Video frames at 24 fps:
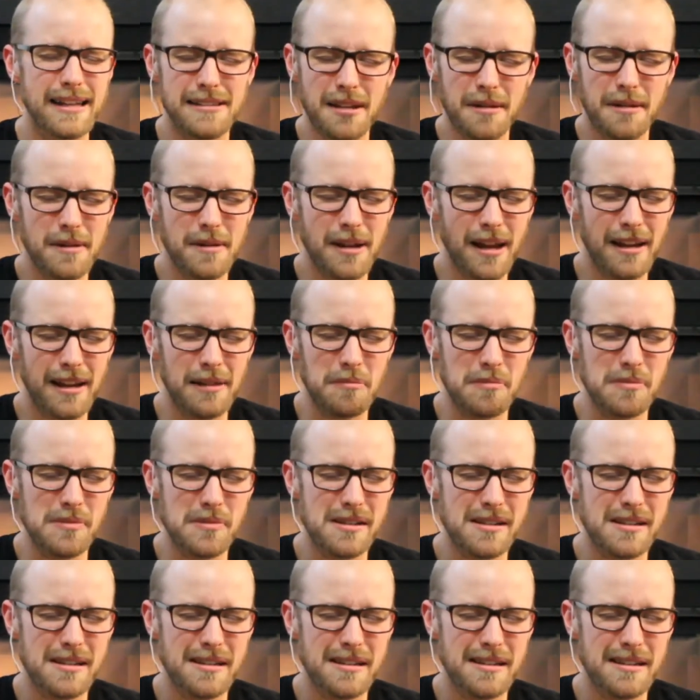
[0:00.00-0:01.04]
And
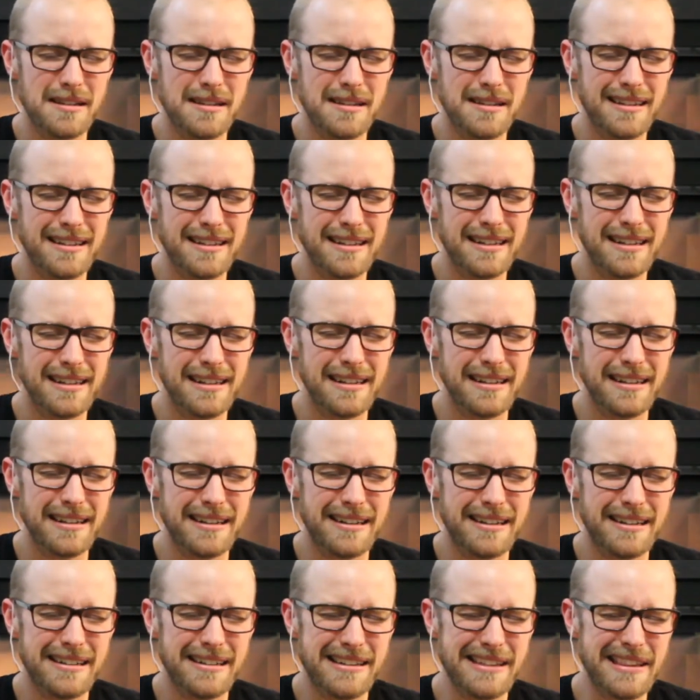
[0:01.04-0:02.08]
sometimes
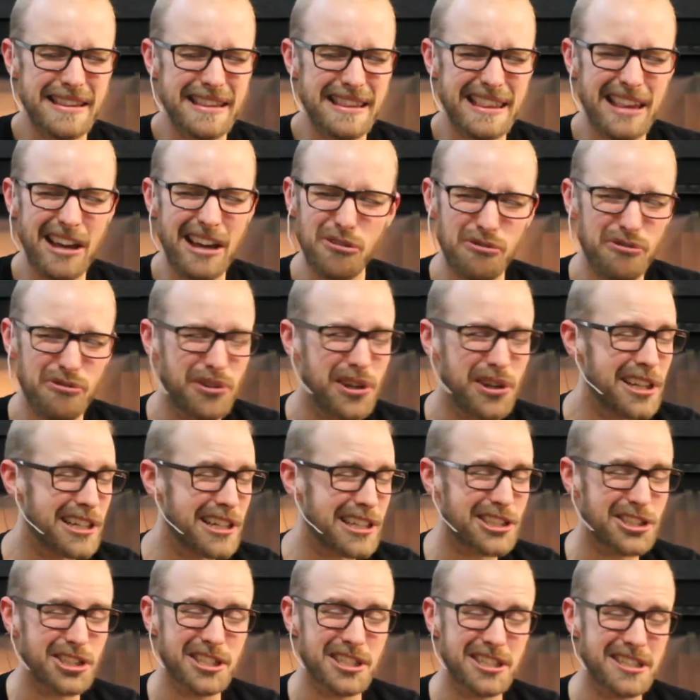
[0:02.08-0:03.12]
that
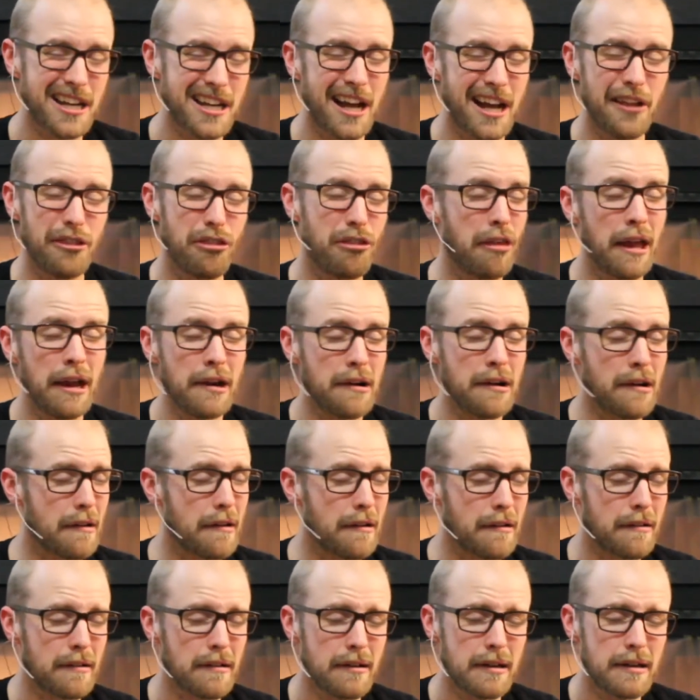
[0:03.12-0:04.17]
feeling's just not
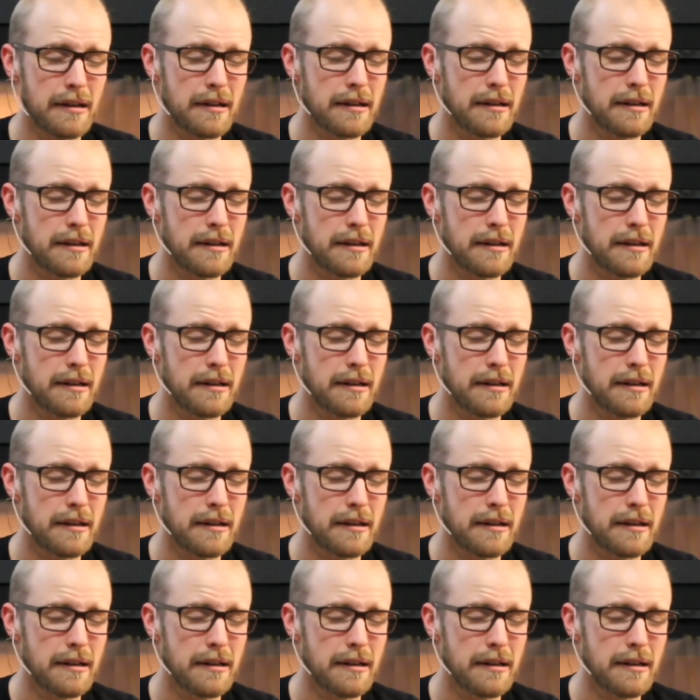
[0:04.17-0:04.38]
there.